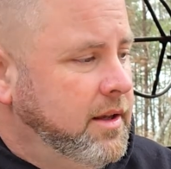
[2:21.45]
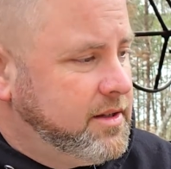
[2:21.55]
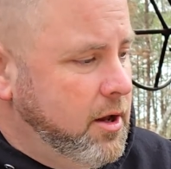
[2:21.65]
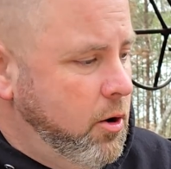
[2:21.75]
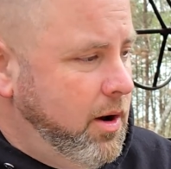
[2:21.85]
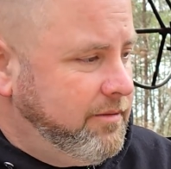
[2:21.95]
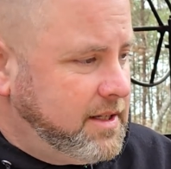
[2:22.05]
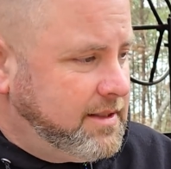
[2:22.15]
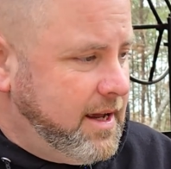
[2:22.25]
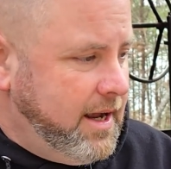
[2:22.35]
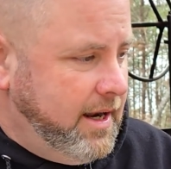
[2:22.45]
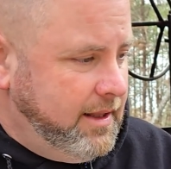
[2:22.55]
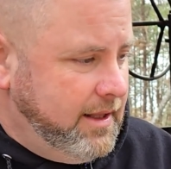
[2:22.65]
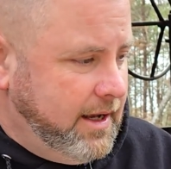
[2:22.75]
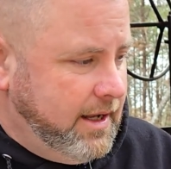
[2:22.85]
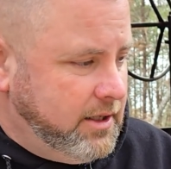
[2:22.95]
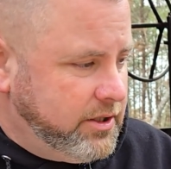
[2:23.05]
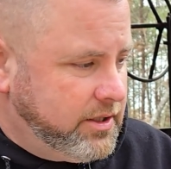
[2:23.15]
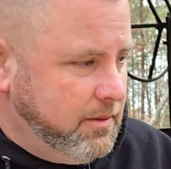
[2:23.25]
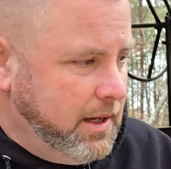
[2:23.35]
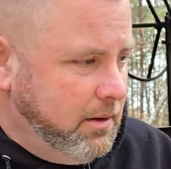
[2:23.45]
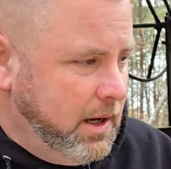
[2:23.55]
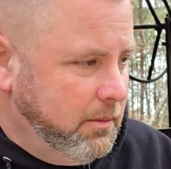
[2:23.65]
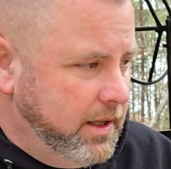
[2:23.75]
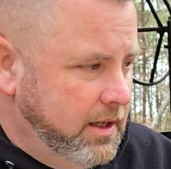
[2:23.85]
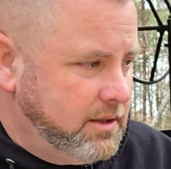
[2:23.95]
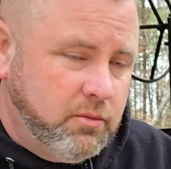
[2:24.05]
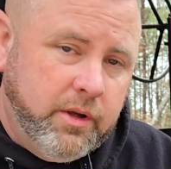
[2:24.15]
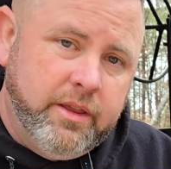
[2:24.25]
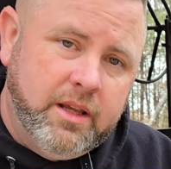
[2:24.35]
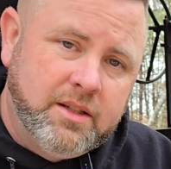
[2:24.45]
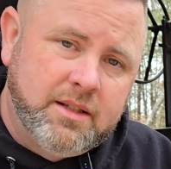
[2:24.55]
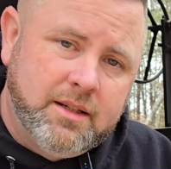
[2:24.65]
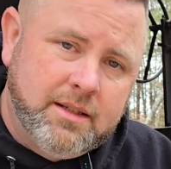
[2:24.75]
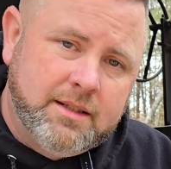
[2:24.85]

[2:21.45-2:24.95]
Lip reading: So I've decided that just to make my peace with this